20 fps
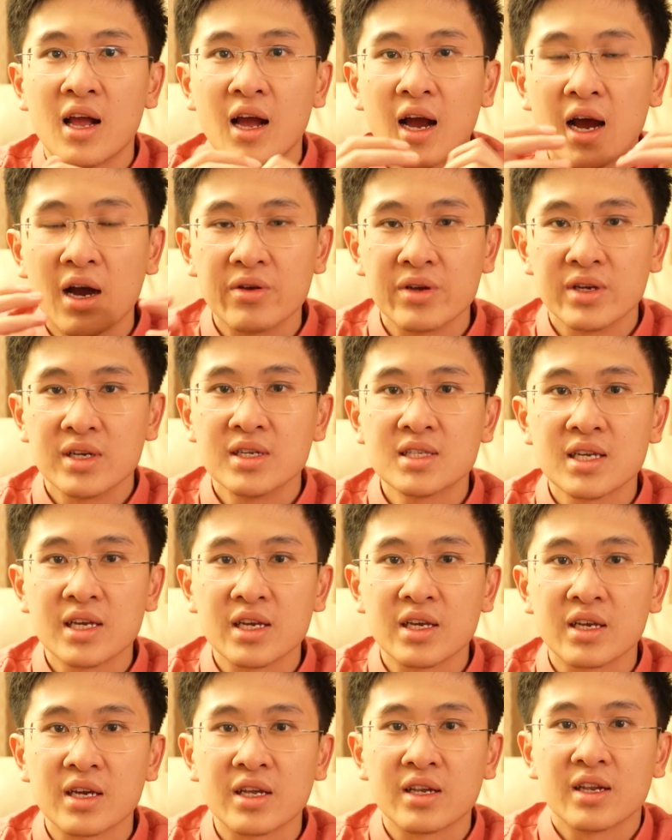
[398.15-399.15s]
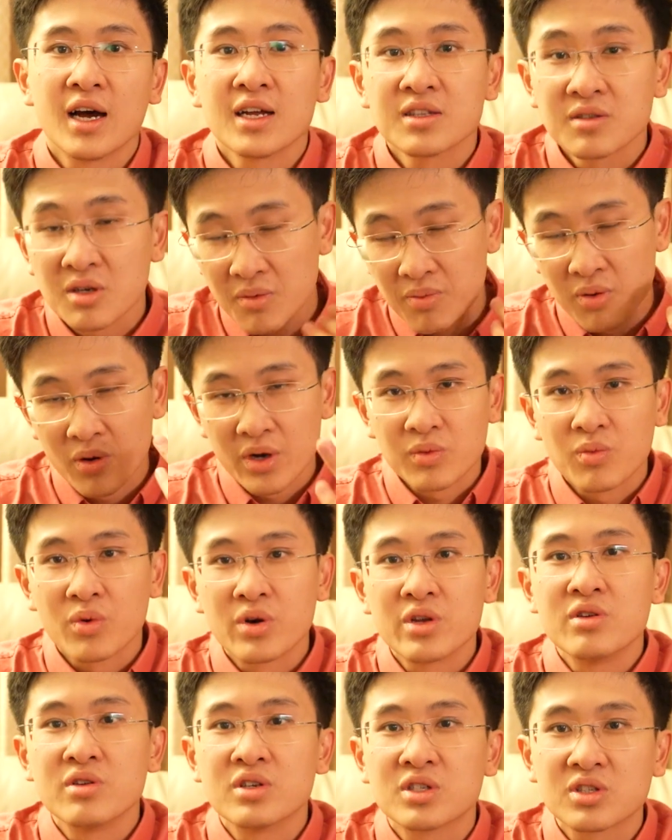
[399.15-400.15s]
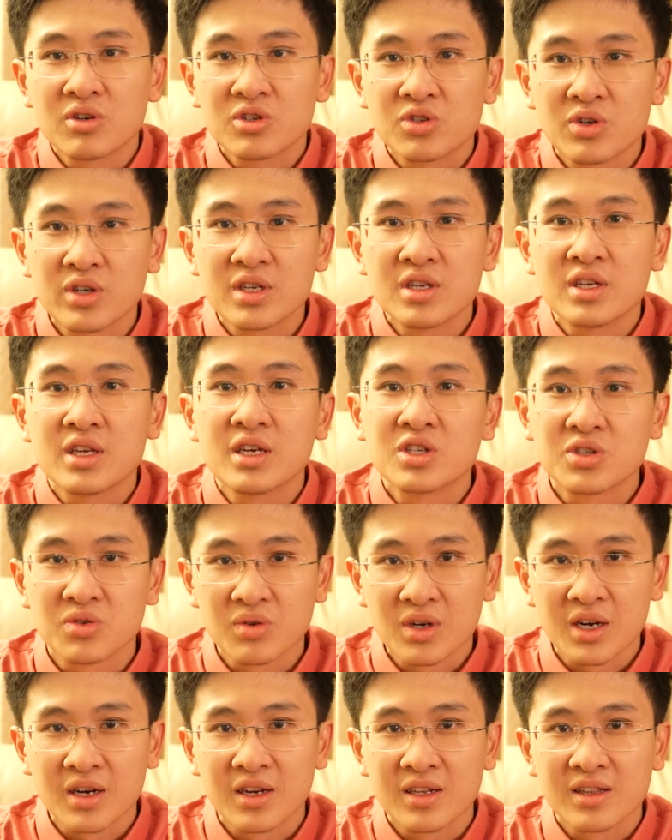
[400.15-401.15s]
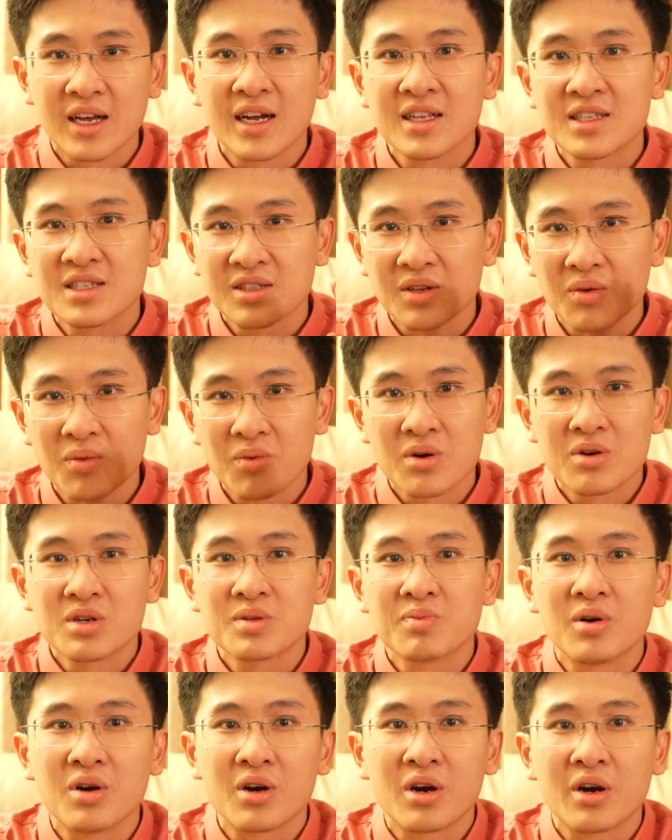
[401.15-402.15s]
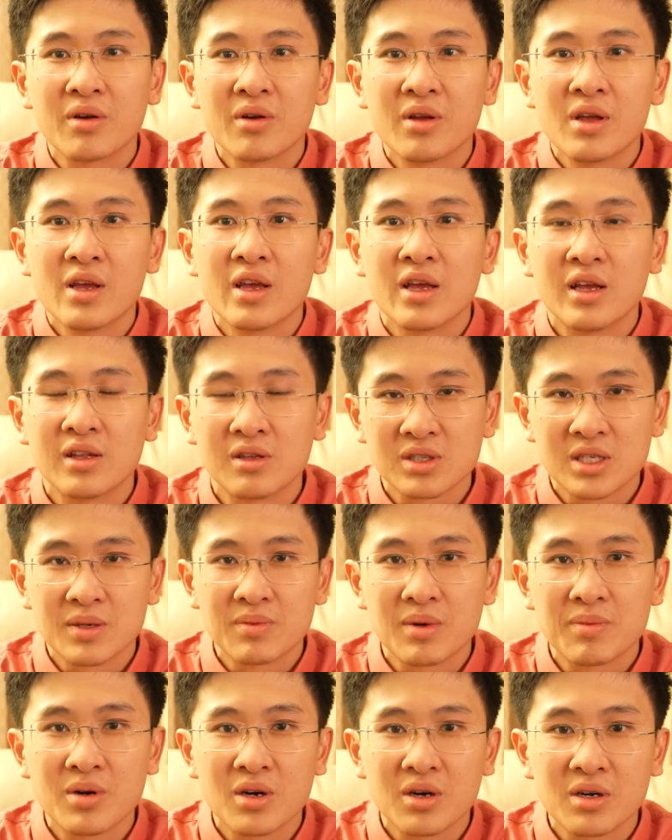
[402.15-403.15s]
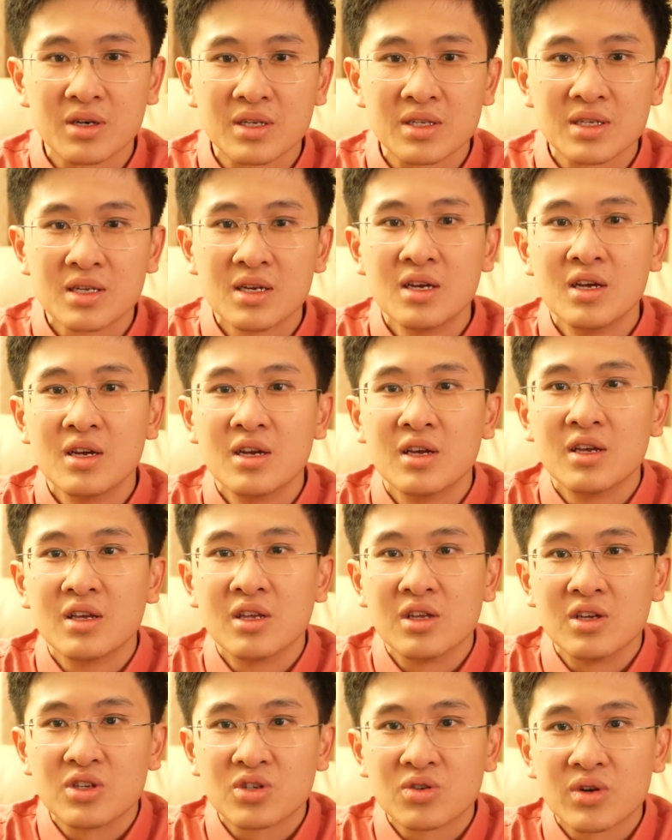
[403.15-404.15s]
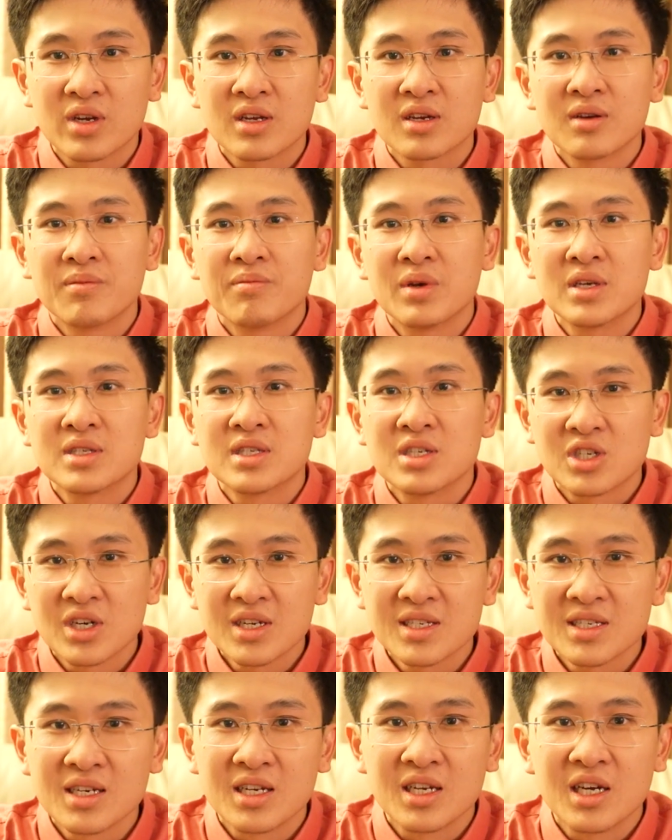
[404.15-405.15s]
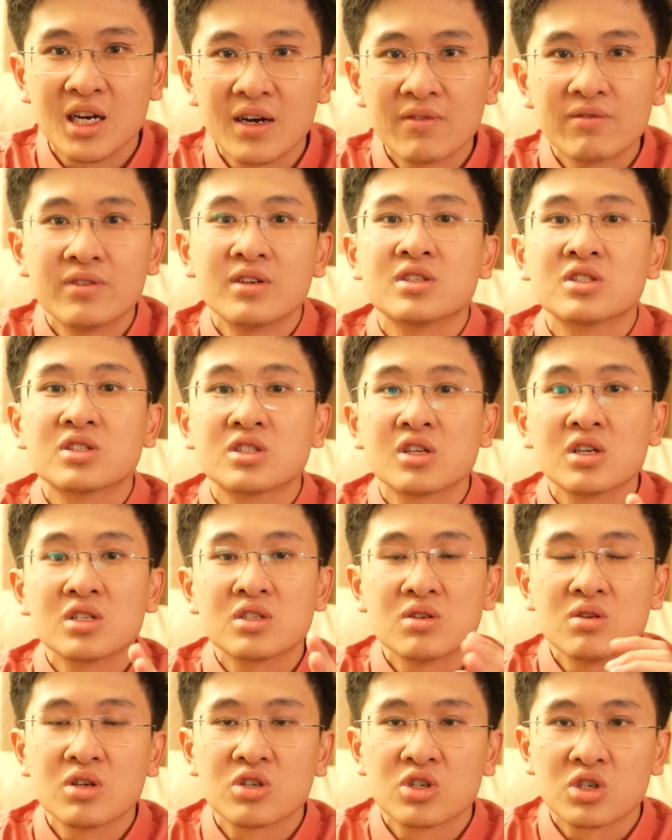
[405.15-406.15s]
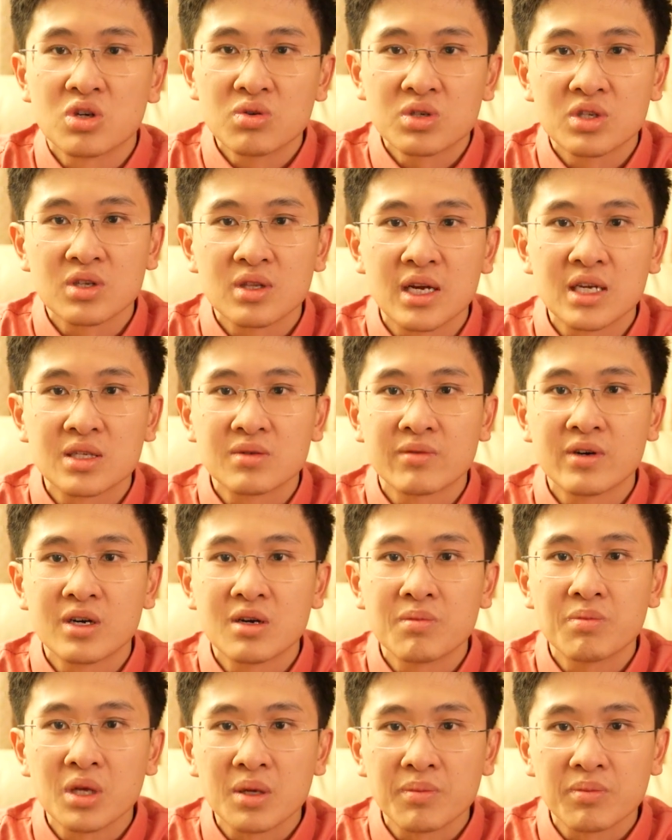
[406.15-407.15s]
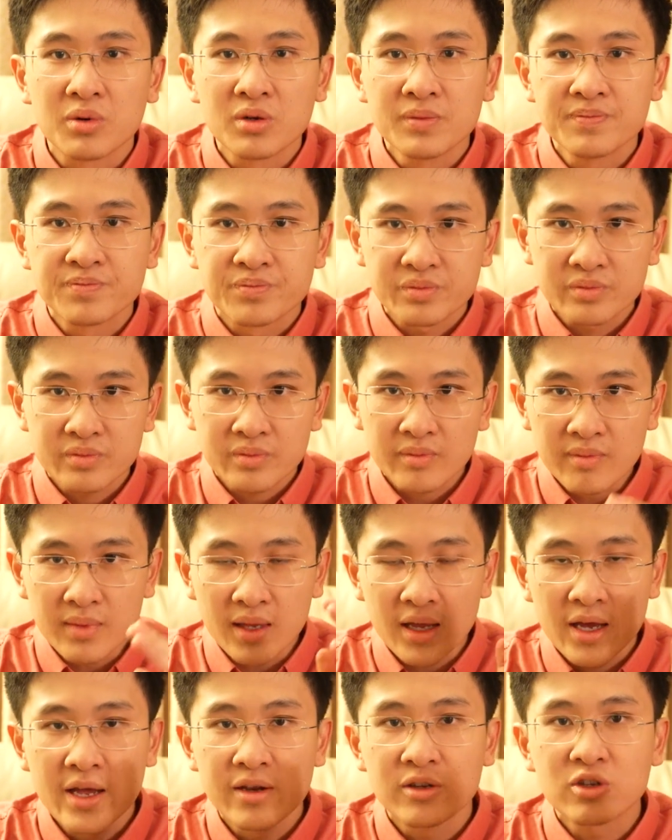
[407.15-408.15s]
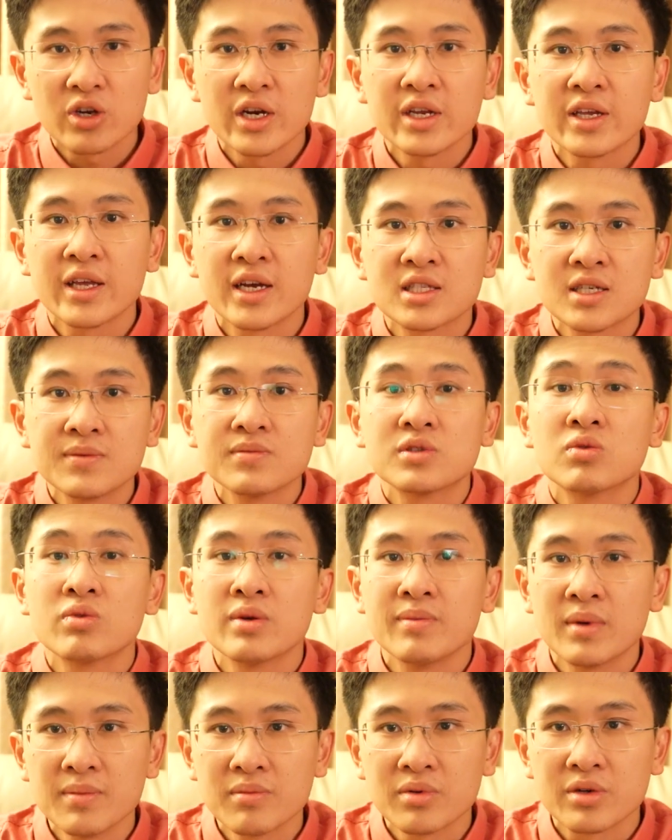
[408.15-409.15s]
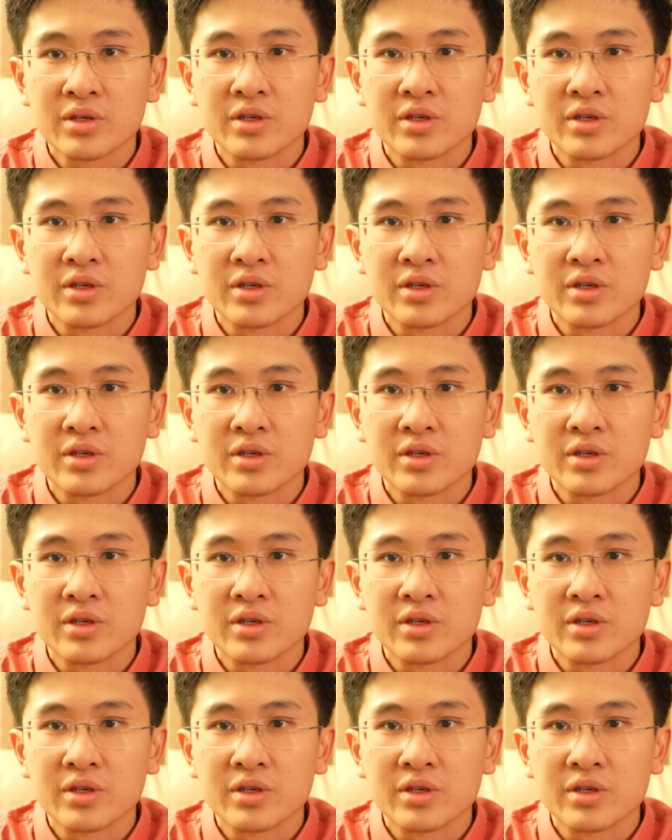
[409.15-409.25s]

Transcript: how you intake it, not to the point where you start drinking, you get drunk. That's the worst part in those type of parties. You drink basically just enough, just so you can socialize with other people and try to get them to remember